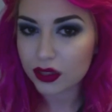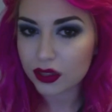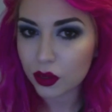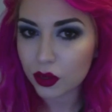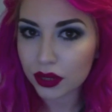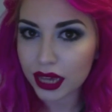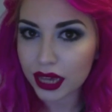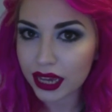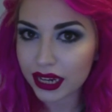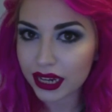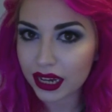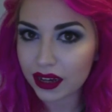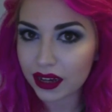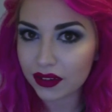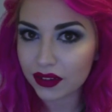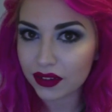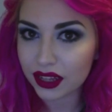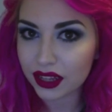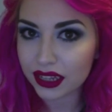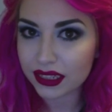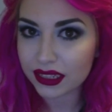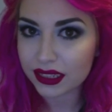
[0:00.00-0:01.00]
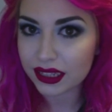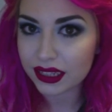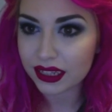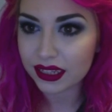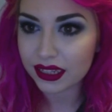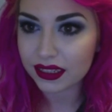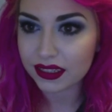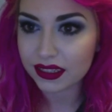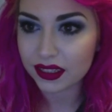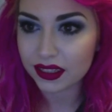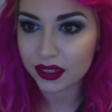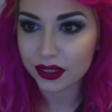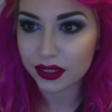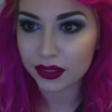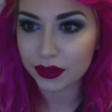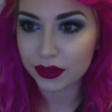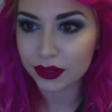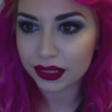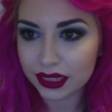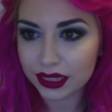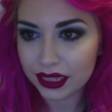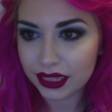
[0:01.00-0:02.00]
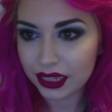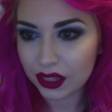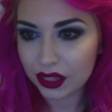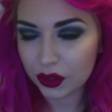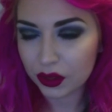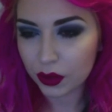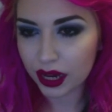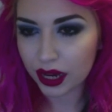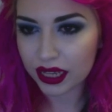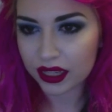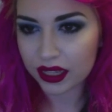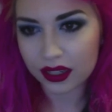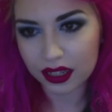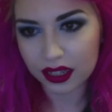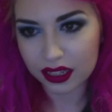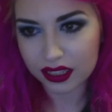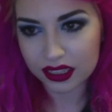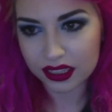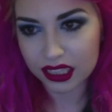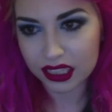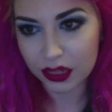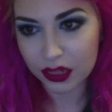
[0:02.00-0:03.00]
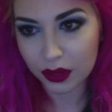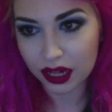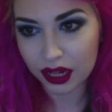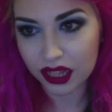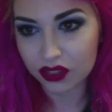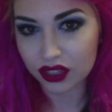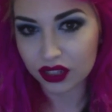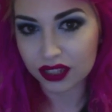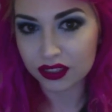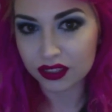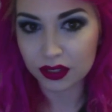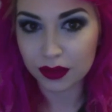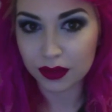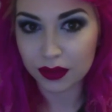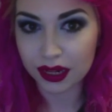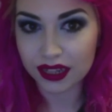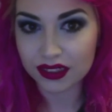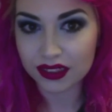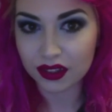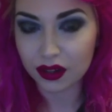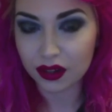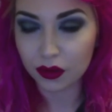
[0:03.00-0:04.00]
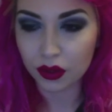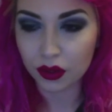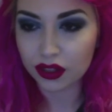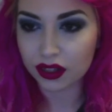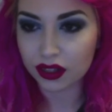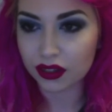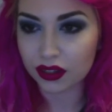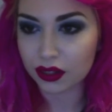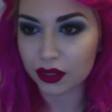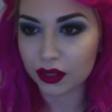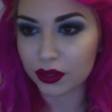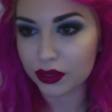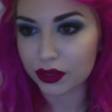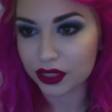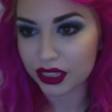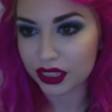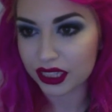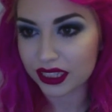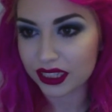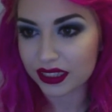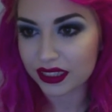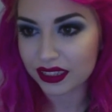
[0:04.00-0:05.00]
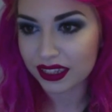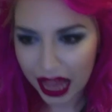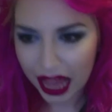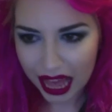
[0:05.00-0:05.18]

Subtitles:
No getting out of that, is there? So either way, you're going to see what I dress up as or what the conclusion is.